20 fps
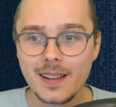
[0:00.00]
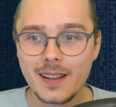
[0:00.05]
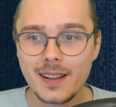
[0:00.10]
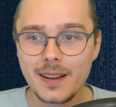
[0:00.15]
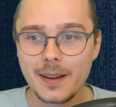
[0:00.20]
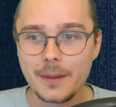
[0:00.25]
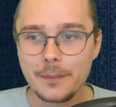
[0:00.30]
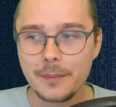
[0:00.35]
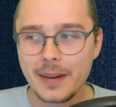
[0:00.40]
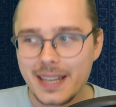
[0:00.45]

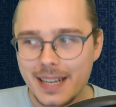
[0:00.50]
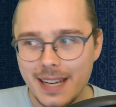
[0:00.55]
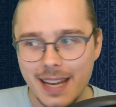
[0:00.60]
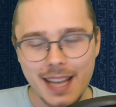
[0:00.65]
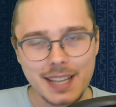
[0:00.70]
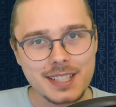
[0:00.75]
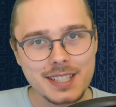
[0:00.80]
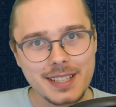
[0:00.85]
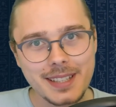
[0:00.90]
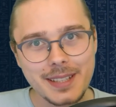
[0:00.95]
But it
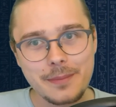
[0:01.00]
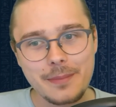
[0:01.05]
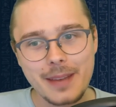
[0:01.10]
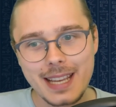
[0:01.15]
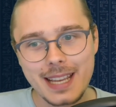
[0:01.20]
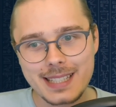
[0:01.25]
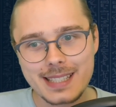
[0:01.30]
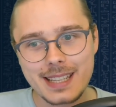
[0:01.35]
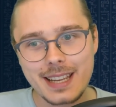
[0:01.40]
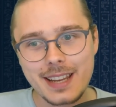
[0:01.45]
actually
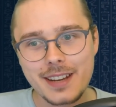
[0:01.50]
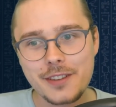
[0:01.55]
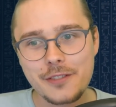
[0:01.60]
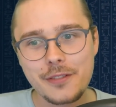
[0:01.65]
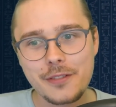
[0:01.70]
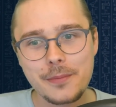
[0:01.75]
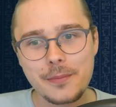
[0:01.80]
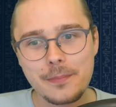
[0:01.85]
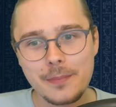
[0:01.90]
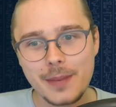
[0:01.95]
makes kind of
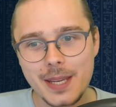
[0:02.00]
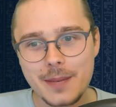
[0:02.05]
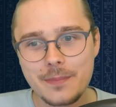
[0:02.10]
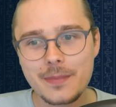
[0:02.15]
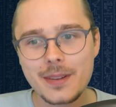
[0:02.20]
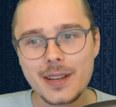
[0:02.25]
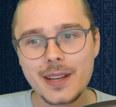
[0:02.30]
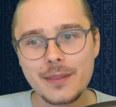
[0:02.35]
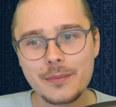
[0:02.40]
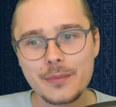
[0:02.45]
the meme
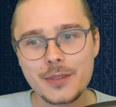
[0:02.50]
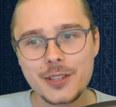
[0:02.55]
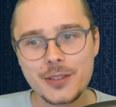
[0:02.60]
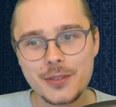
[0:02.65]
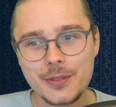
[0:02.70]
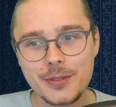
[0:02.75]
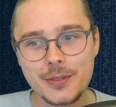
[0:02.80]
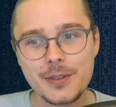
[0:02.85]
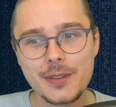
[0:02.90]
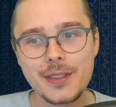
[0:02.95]
come
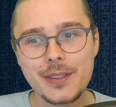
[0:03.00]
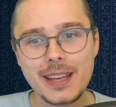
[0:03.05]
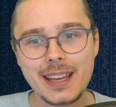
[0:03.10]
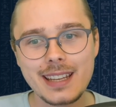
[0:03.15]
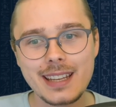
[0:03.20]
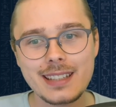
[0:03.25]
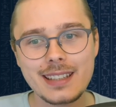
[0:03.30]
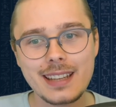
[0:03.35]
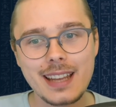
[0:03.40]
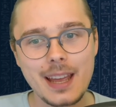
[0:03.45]
true
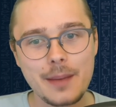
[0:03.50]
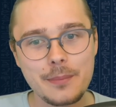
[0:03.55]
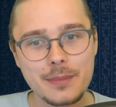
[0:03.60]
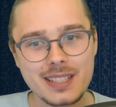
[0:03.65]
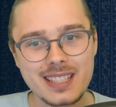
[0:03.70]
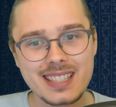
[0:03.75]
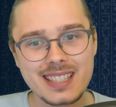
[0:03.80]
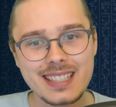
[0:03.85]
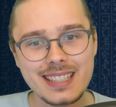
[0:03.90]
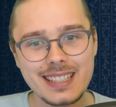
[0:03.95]
that
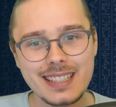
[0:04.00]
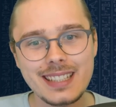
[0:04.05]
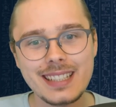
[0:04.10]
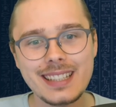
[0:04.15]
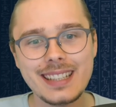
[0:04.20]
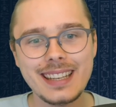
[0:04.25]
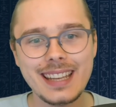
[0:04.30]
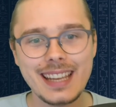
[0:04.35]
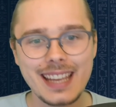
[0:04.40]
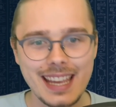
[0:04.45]
MST
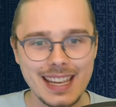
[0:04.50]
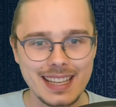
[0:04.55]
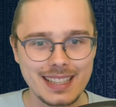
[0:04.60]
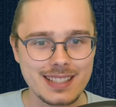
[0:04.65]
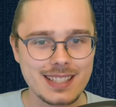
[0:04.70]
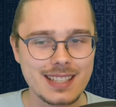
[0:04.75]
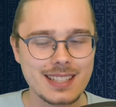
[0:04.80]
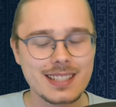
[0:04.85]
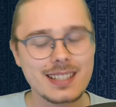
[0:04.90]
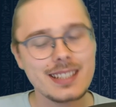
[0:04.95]

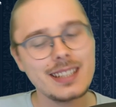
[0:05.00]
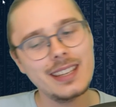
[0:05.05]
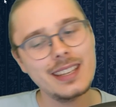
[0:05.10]
negates